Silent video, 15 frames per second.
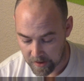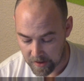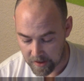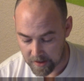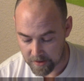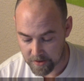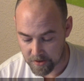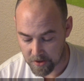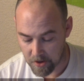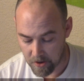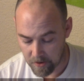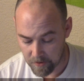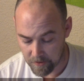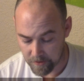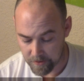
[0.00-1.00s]
"It's
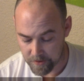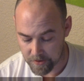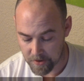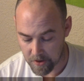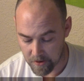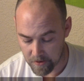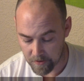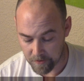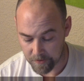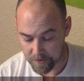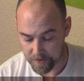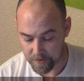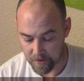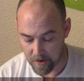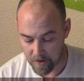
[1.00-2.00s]
turtles,
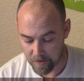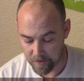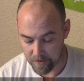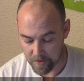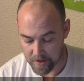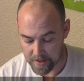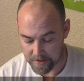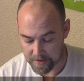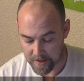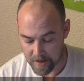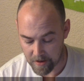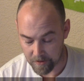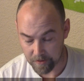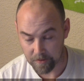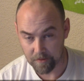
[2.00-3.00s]
turtles, all the way
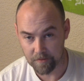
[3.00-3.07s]
down."